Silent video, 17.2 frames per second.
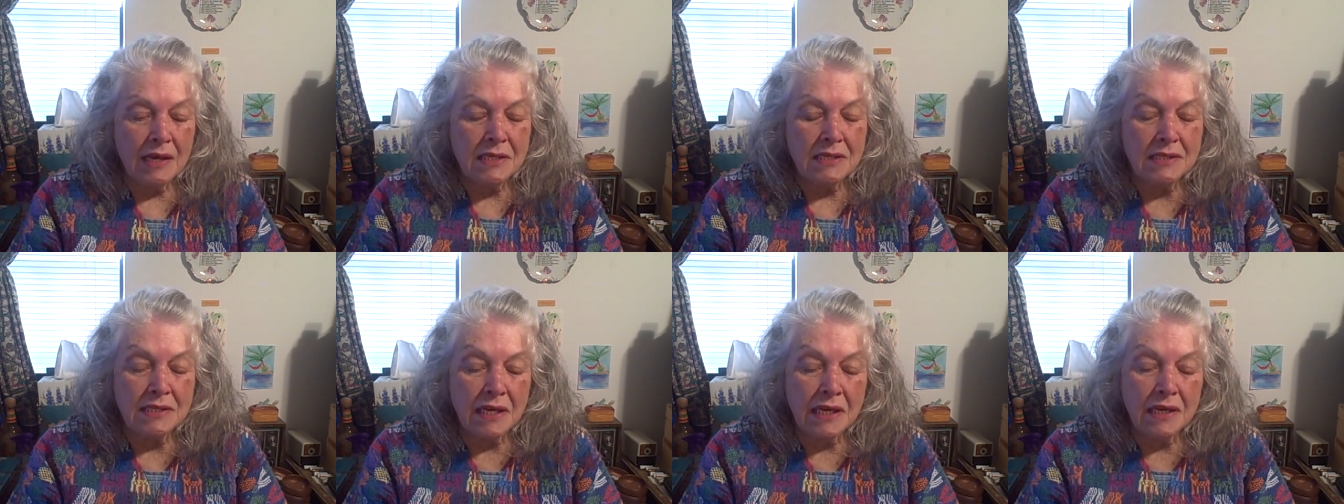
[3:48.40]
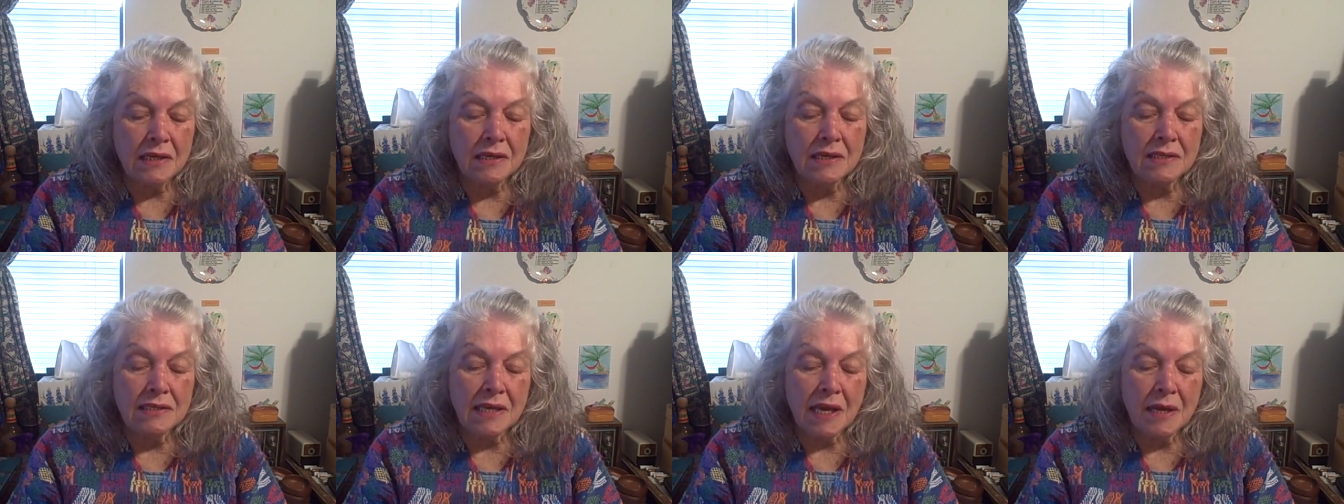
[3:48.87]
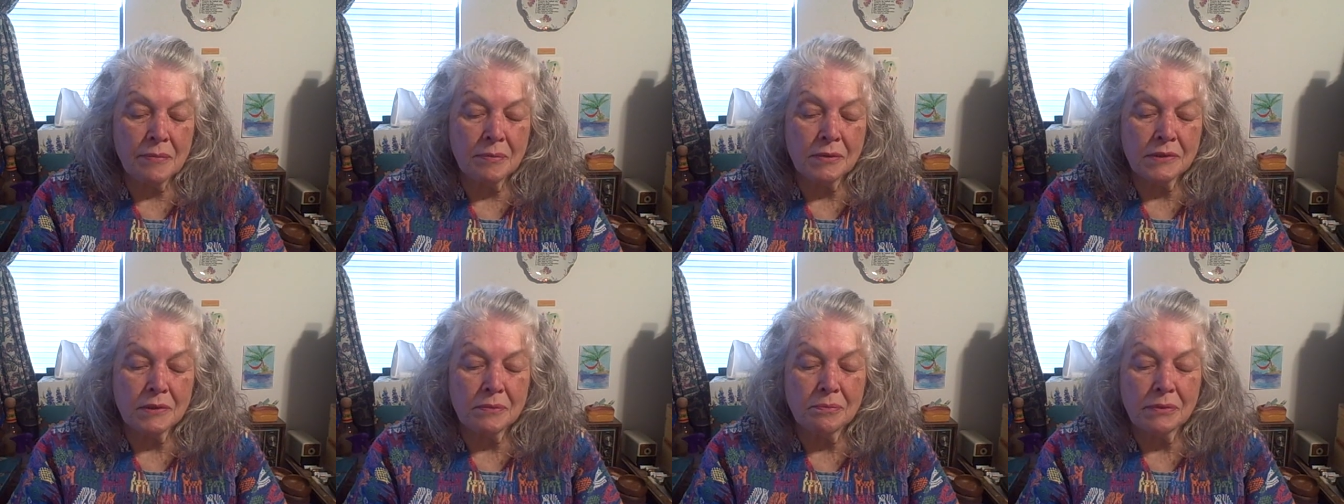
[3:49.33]
Satan is
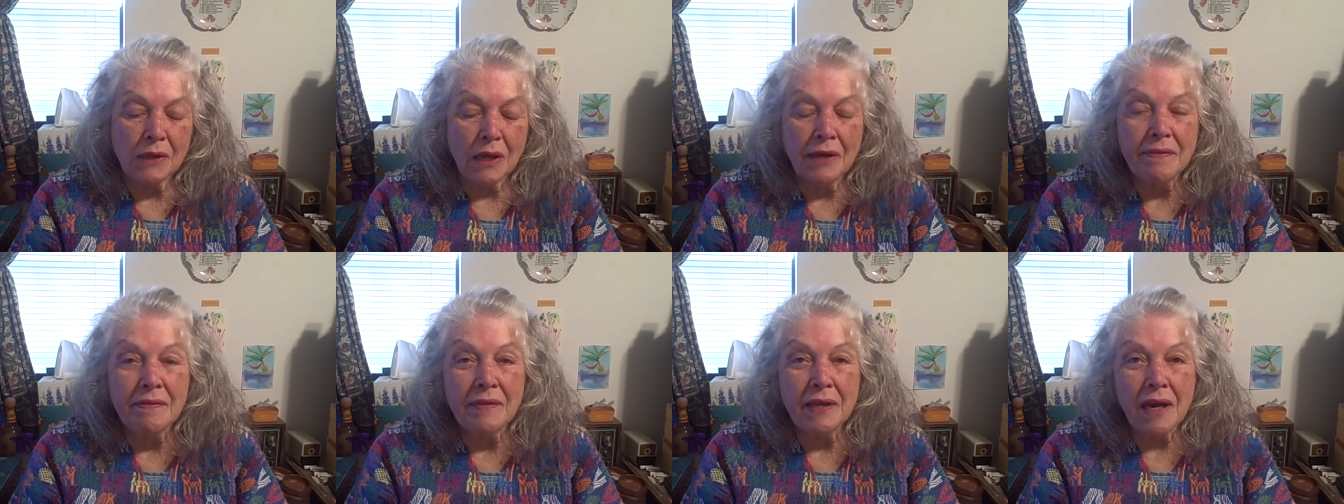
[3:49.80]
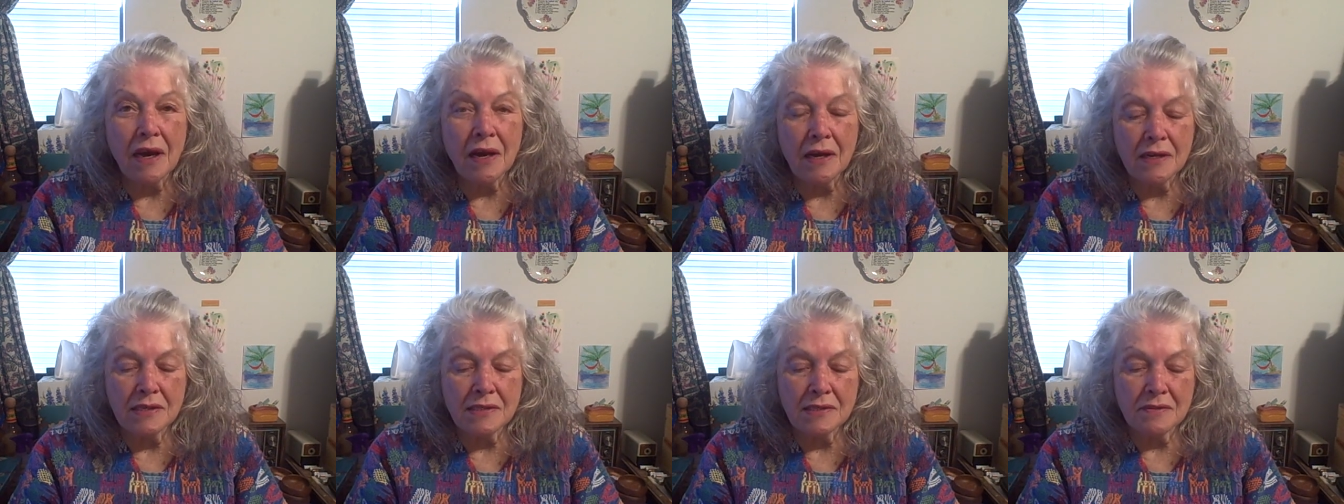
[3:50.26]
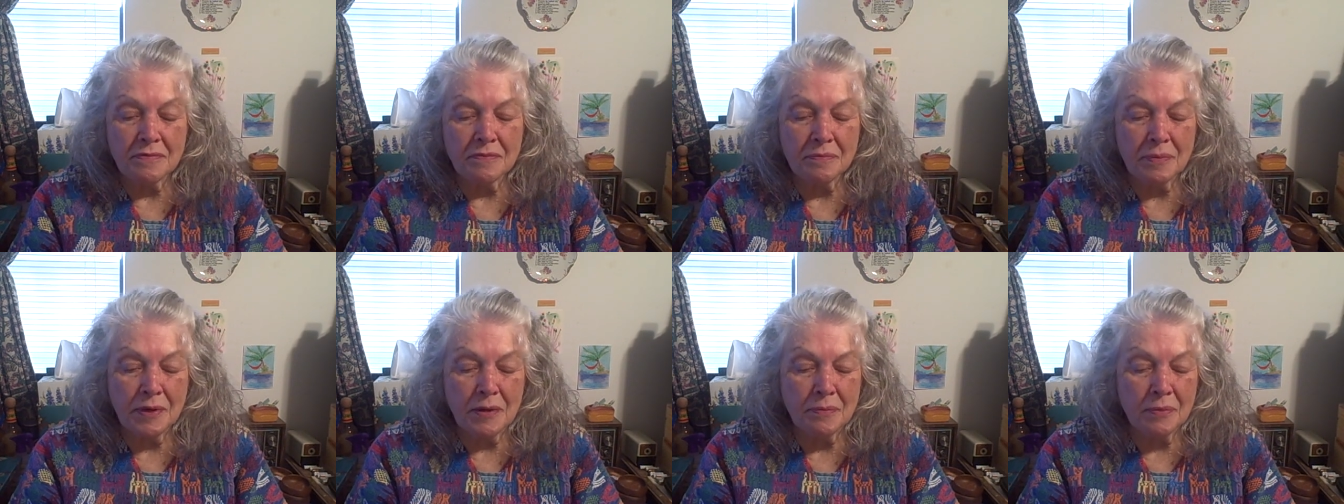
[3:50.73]
able to blind the eyes
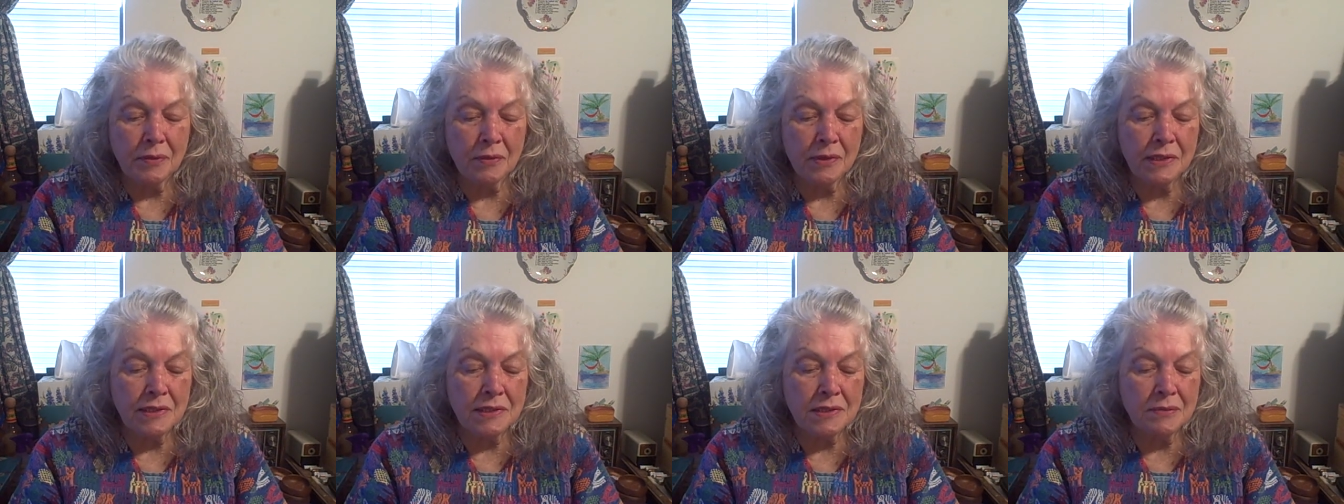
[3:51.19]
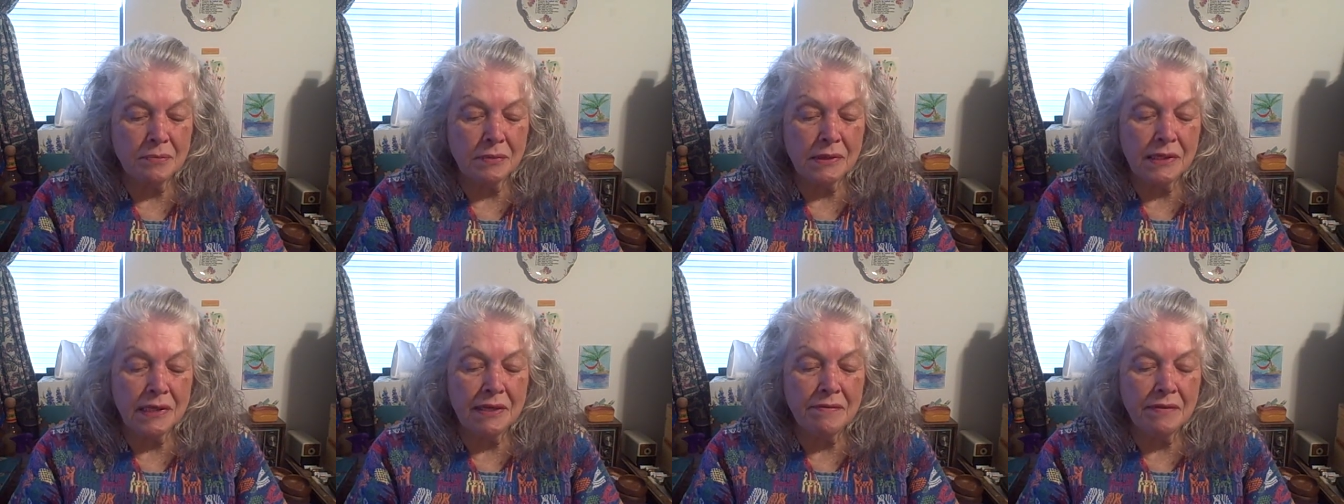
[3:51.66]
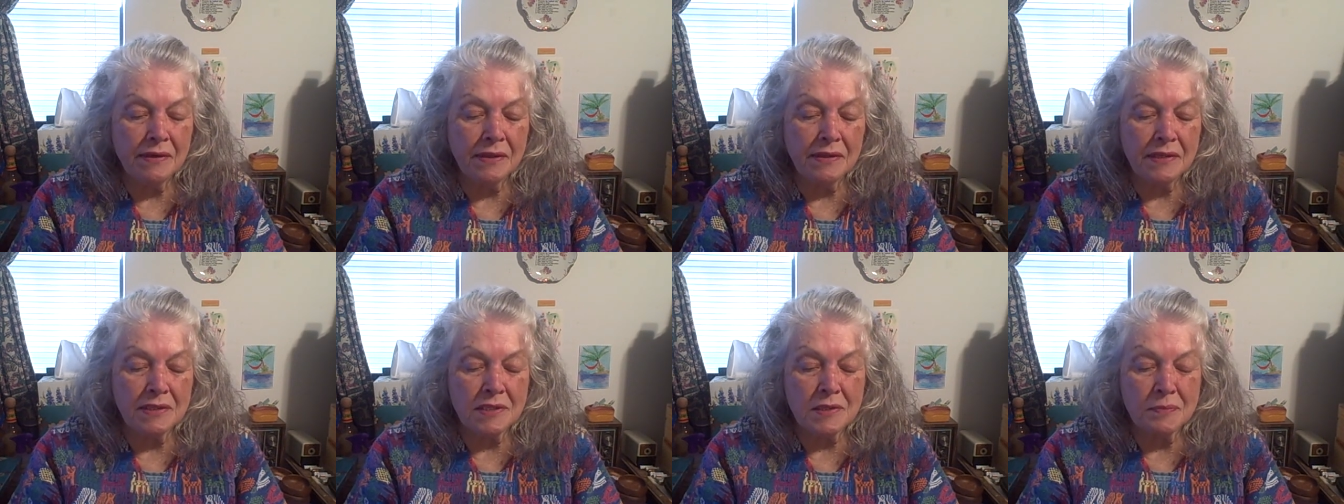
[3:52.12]
of people into believing
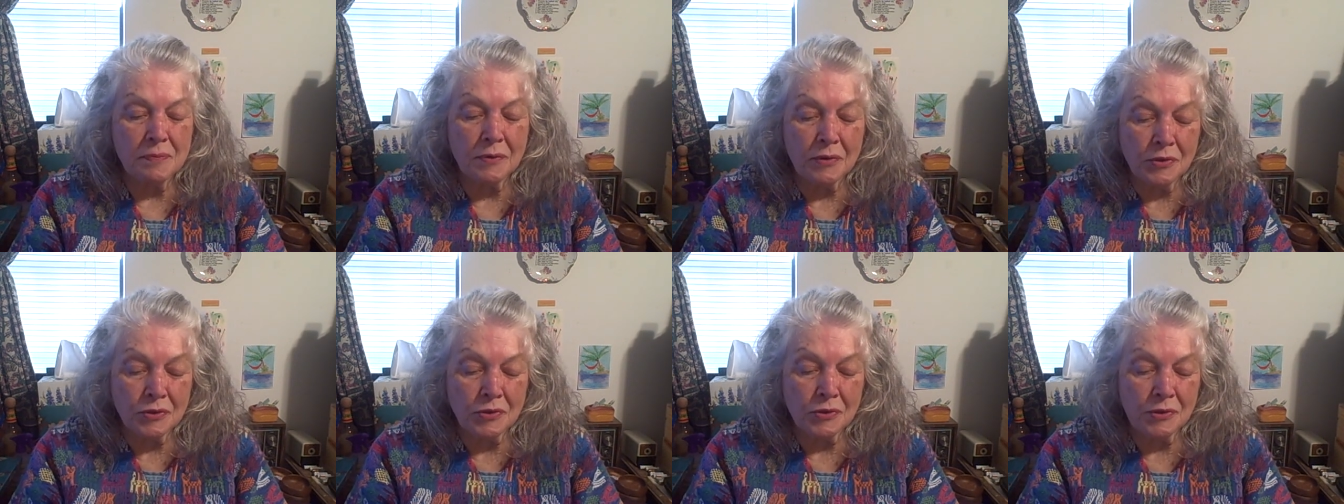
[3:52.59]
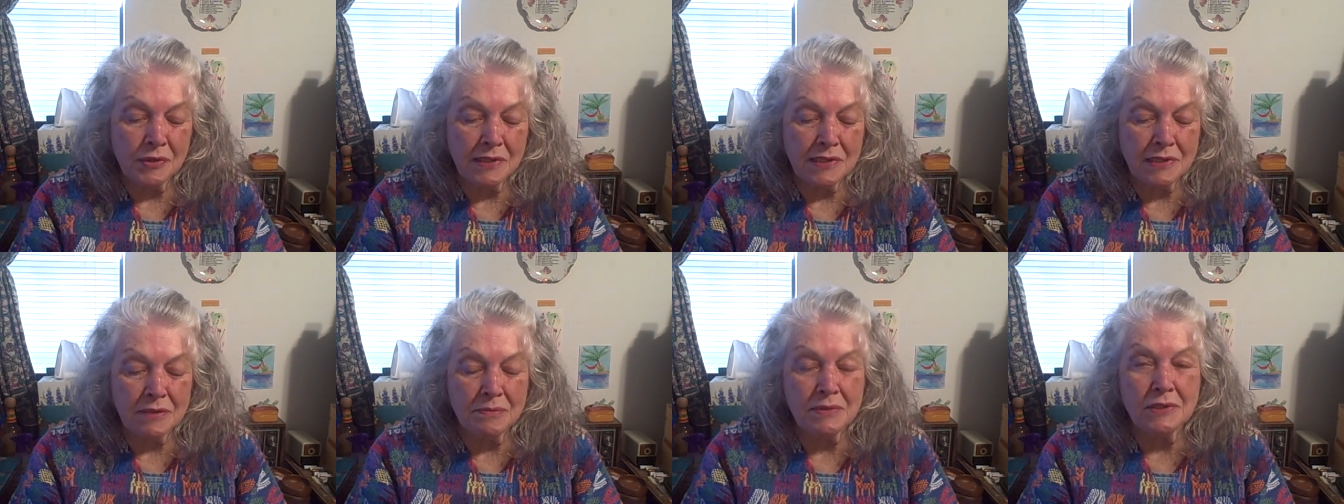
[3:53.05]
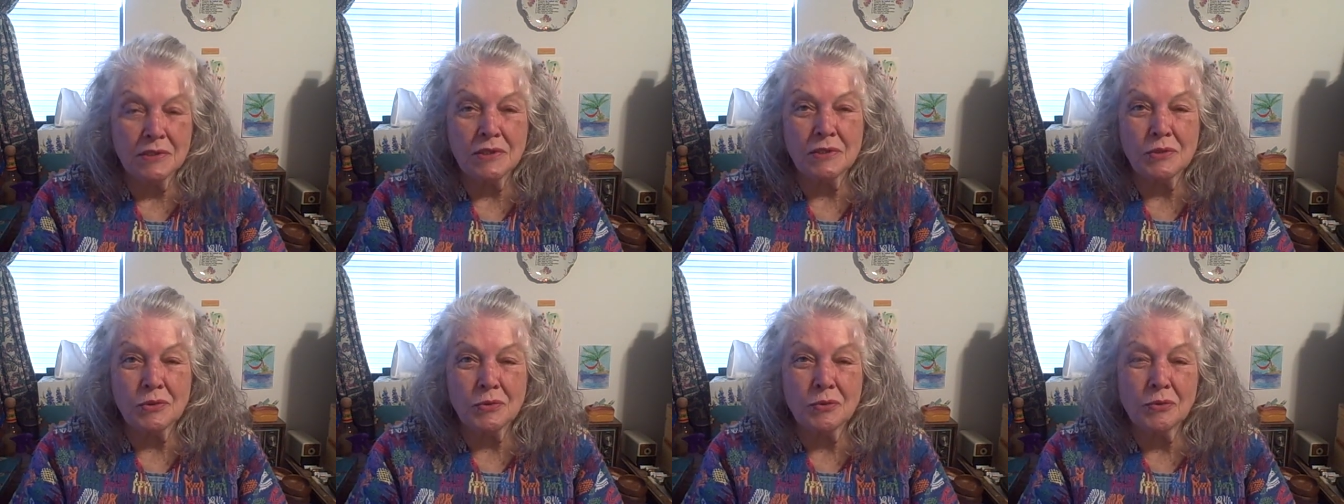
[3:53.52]
that spiritualism is the
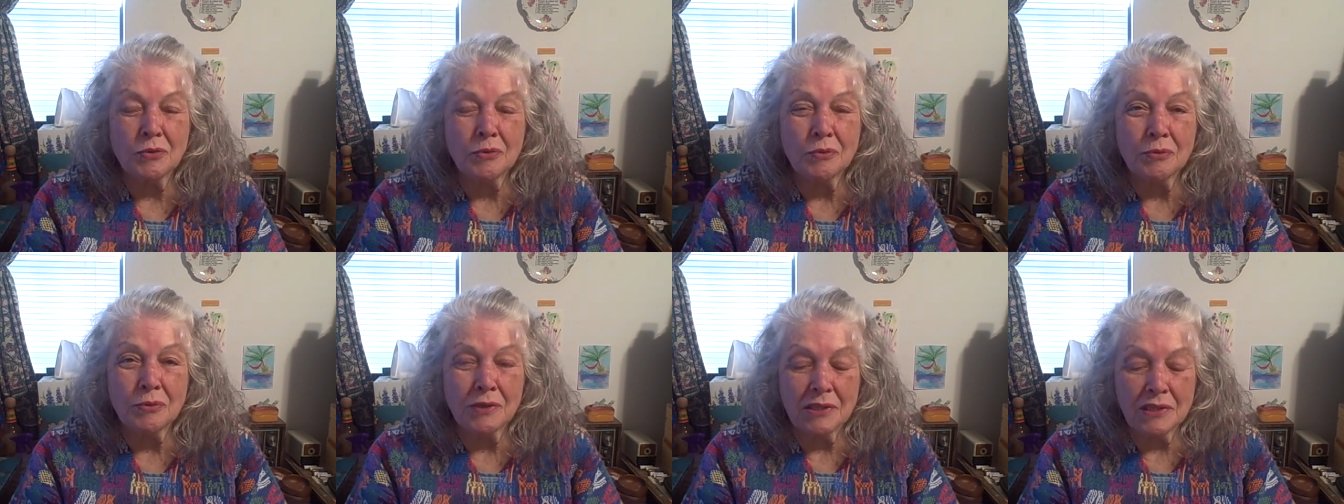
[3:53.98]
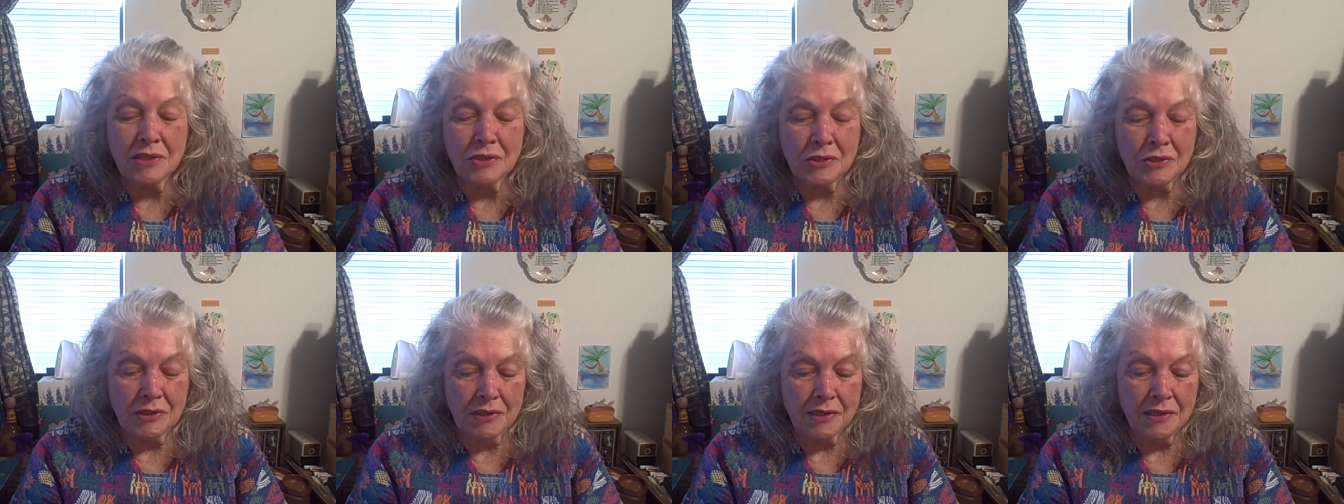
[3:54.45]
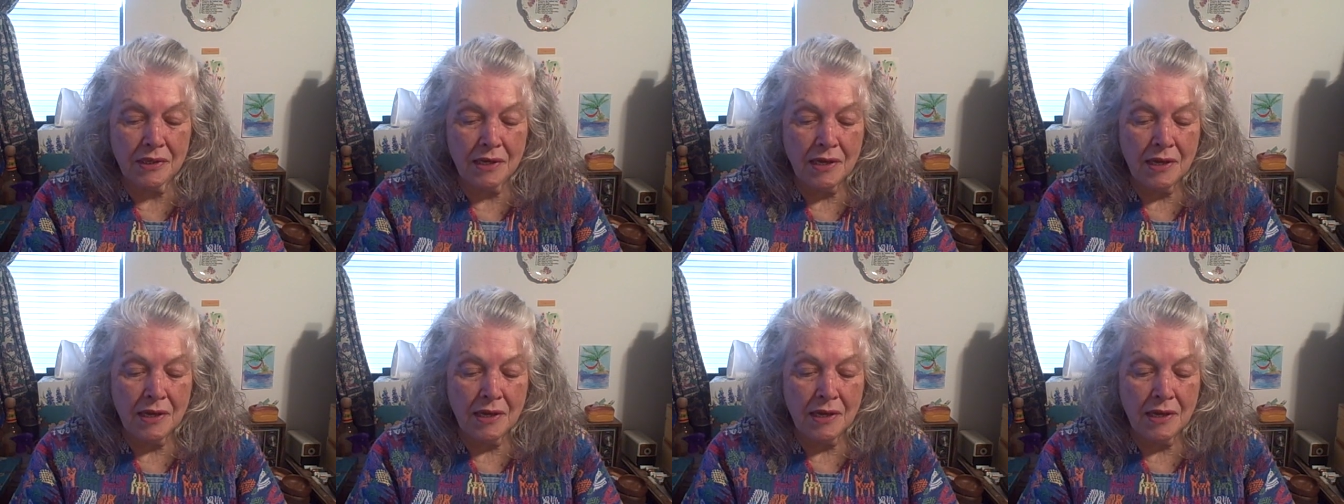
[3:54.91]
true religion